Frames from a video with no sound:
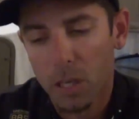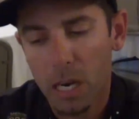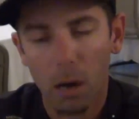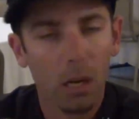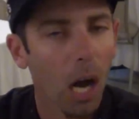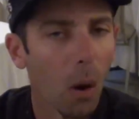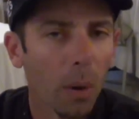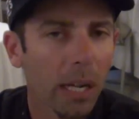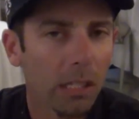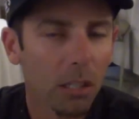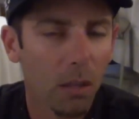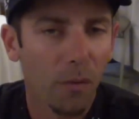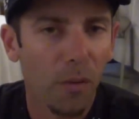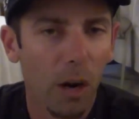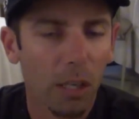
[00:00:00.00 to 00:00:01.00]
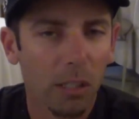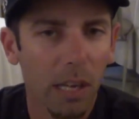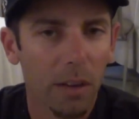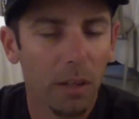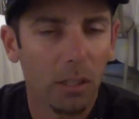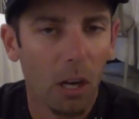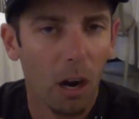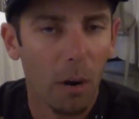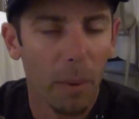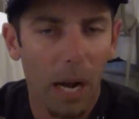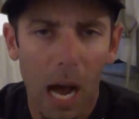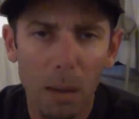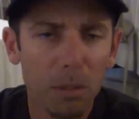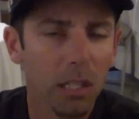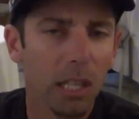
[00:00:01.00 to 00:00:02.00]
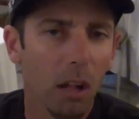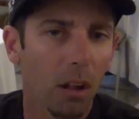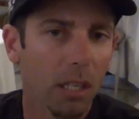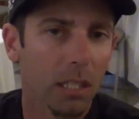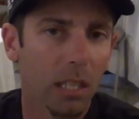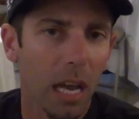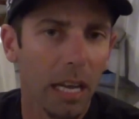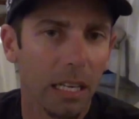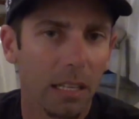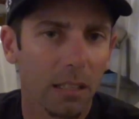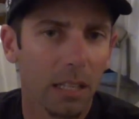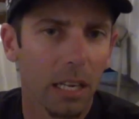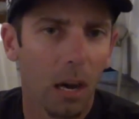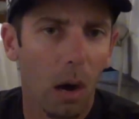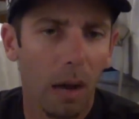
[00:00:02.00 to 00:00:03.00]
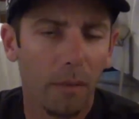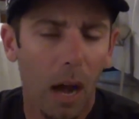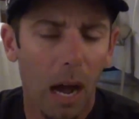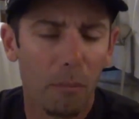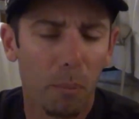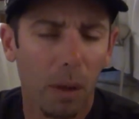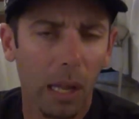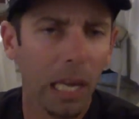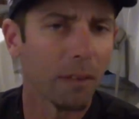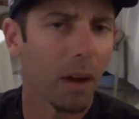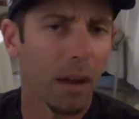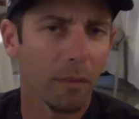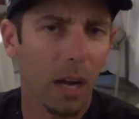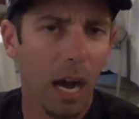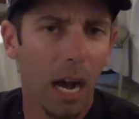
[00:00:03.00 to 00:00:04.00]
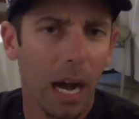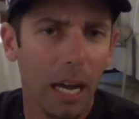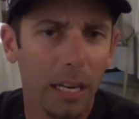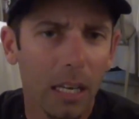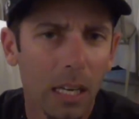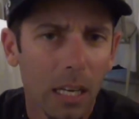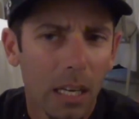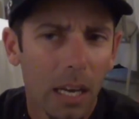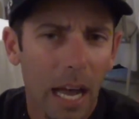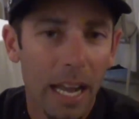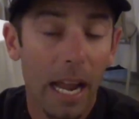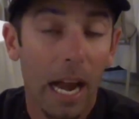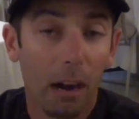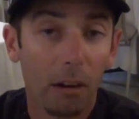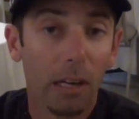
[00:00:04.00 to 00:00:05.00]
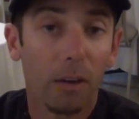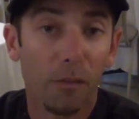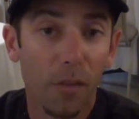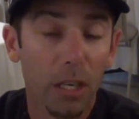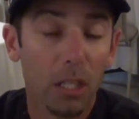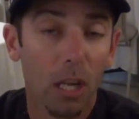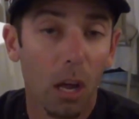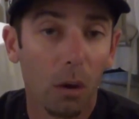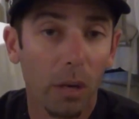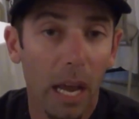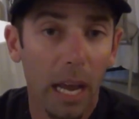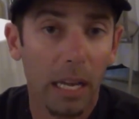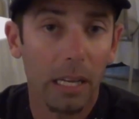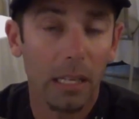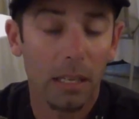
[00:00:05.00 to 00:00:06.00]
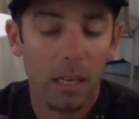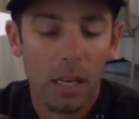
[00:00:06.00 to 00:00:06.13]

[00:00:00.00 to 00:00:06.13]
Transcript: you know, going into the first day of the tournament, I'm still excited. You know, I believe I've got an area fish located.